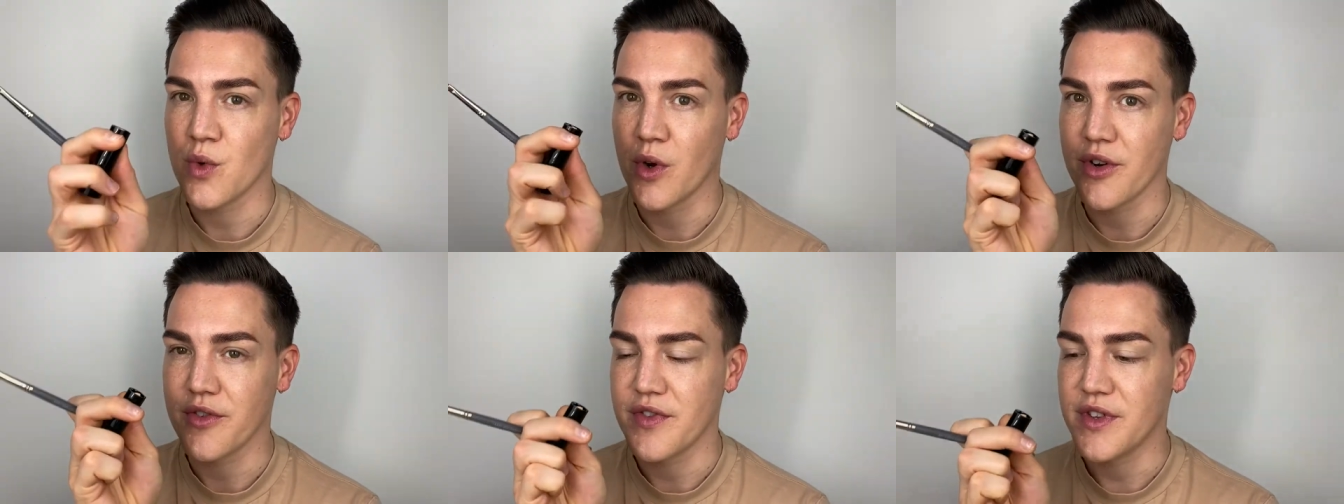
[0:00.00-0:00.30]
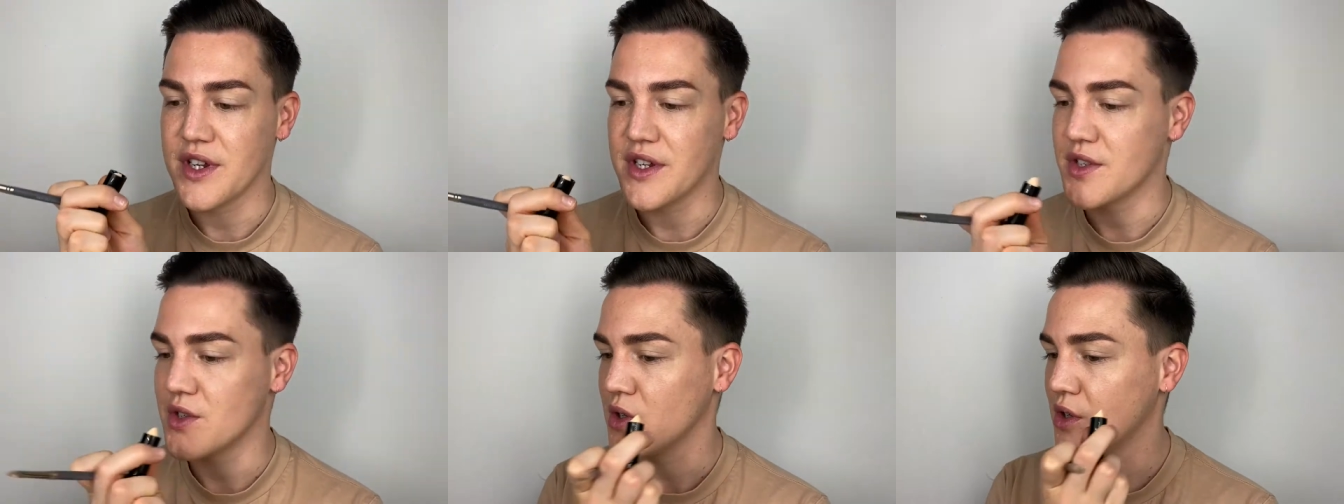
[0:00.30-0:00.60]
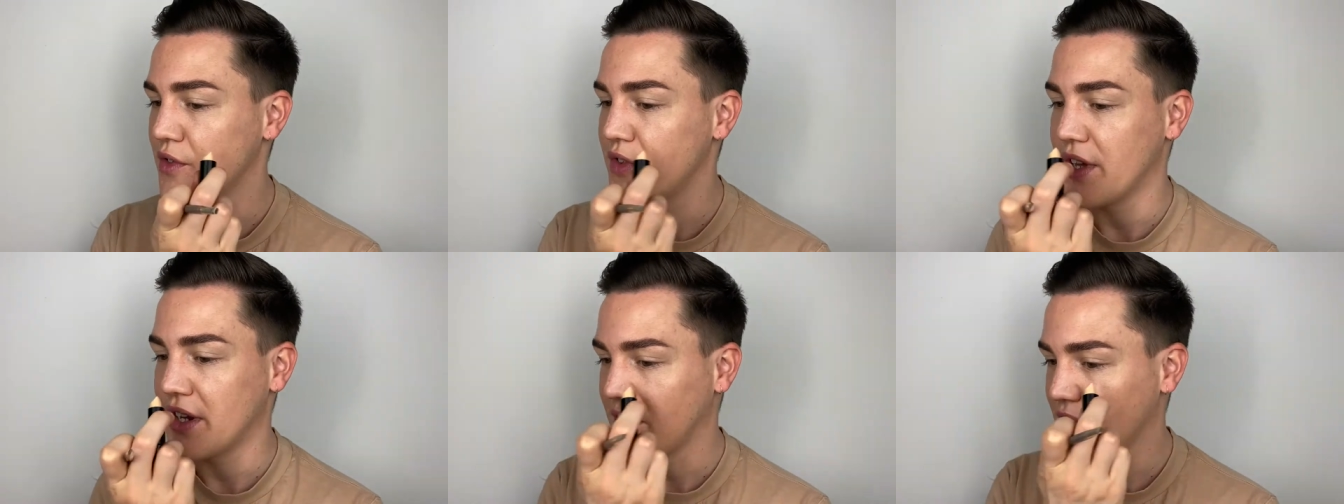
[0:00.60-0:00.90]
one of these sort
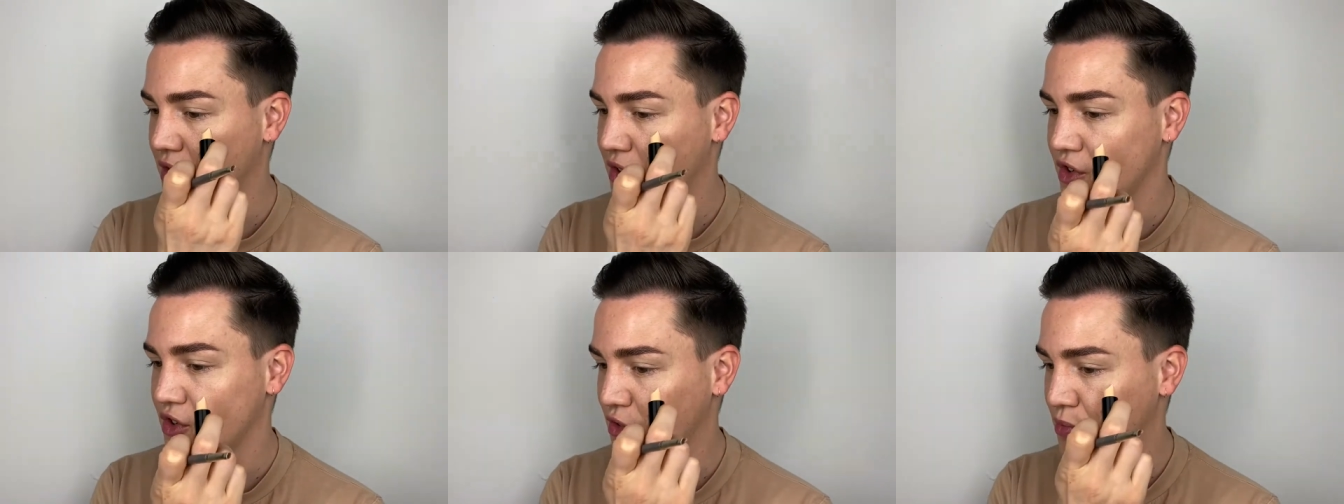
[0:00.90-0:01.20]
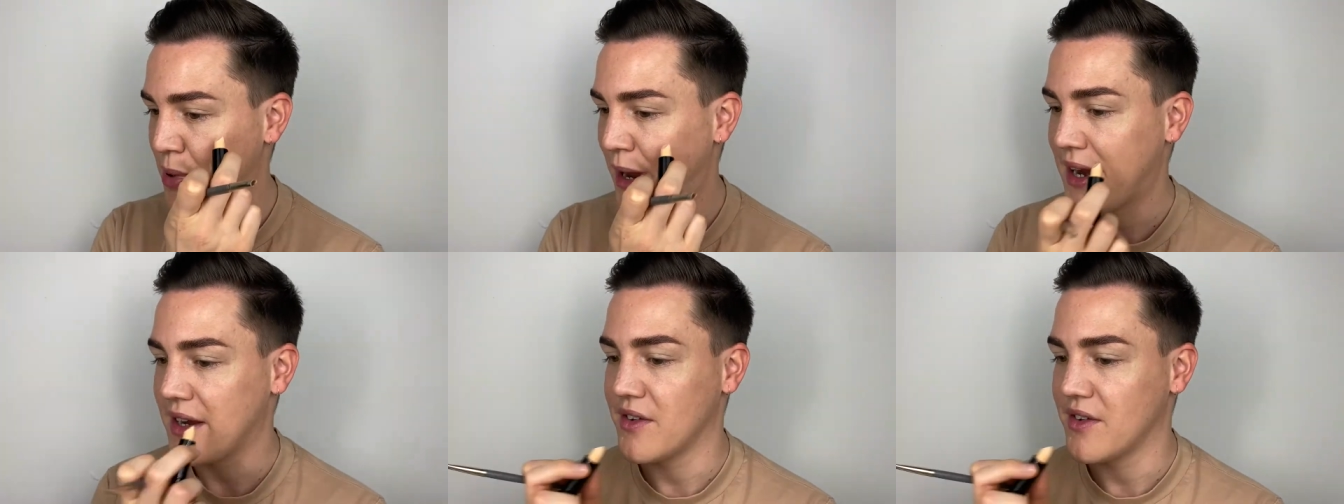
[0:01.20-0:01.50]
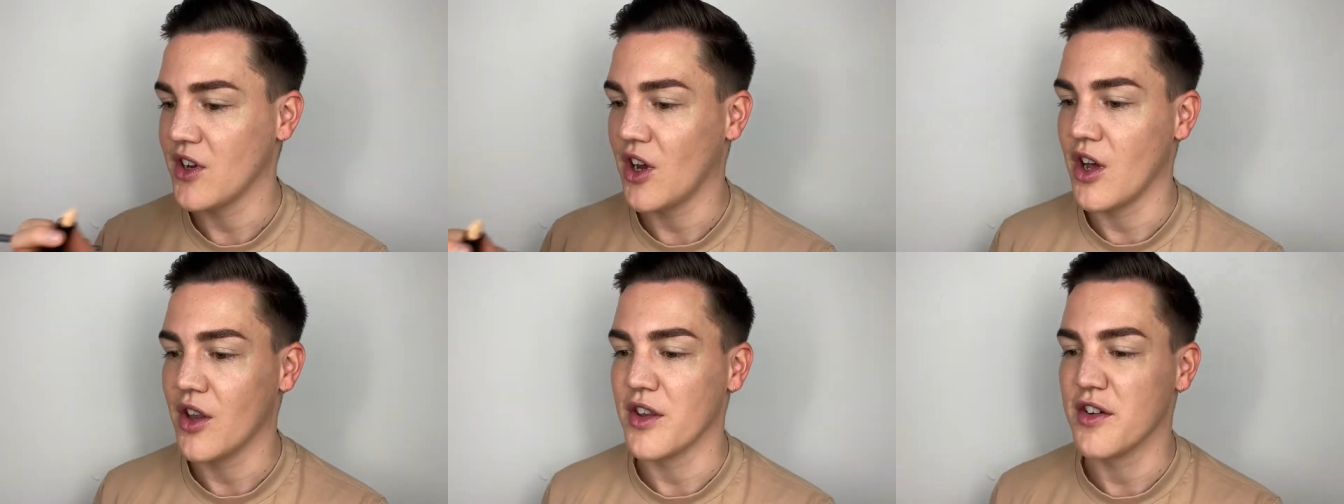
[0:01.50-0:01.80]
of things and just paint
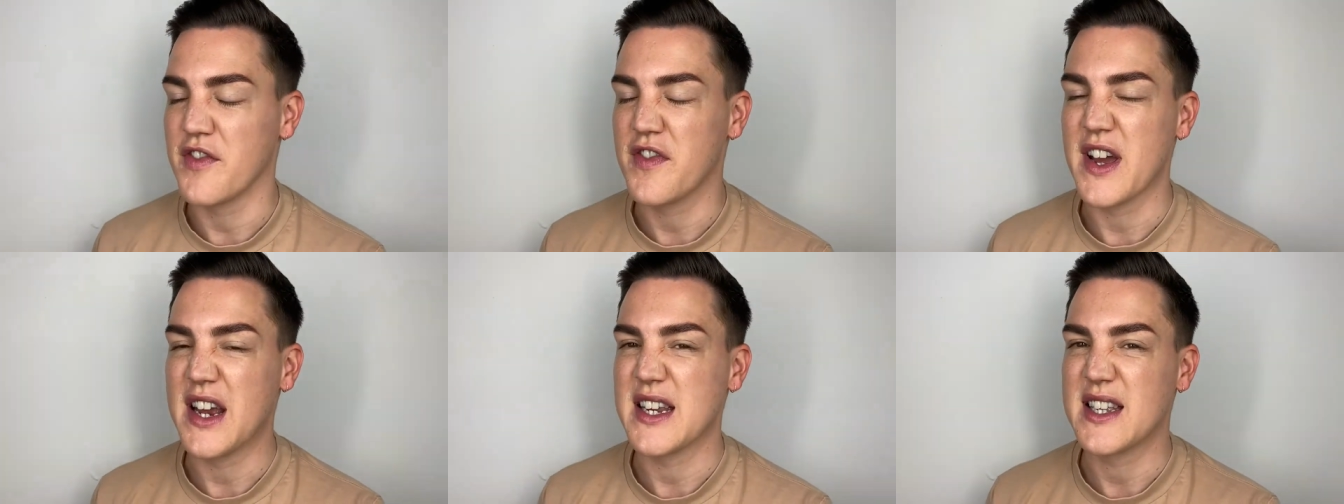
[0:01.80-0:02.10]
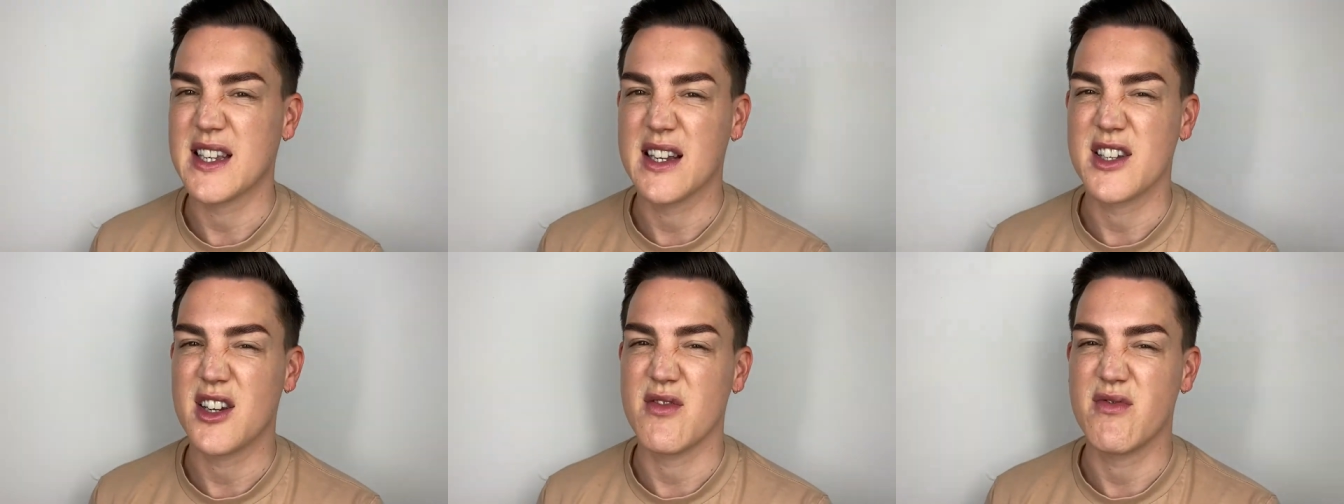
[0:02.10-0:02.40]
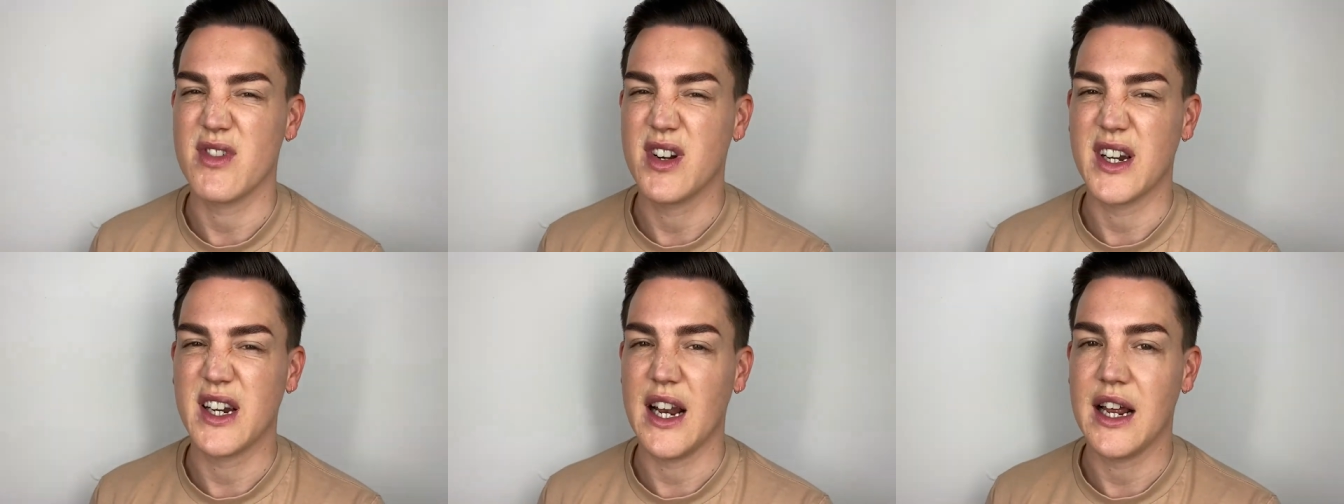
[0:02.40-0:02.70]
it on the face. I don't
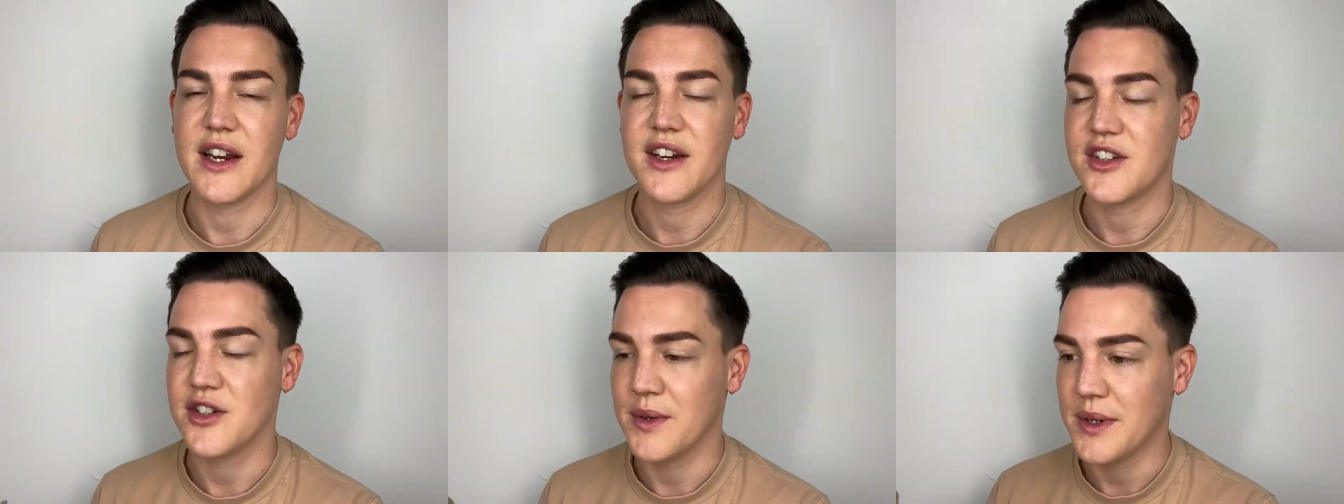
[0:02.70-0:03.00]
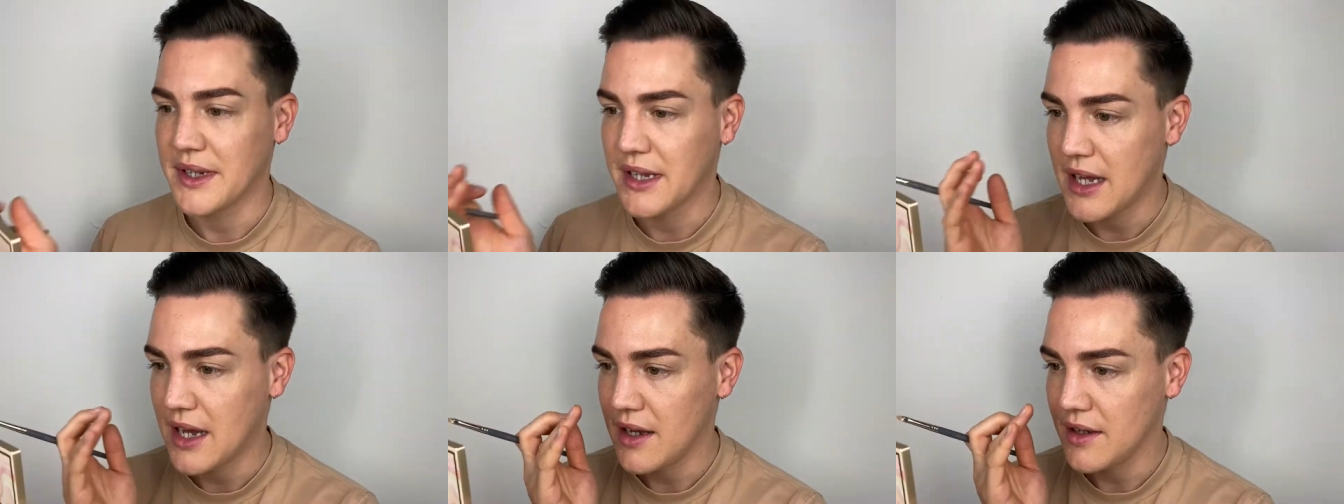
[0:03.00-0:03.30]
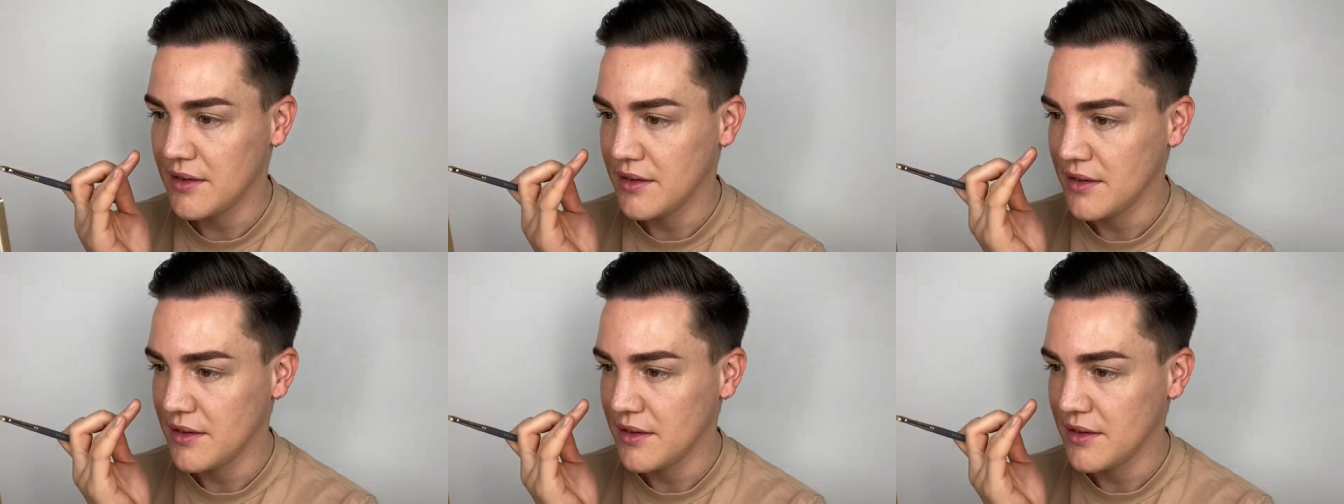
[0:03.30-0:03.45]
really like doing that.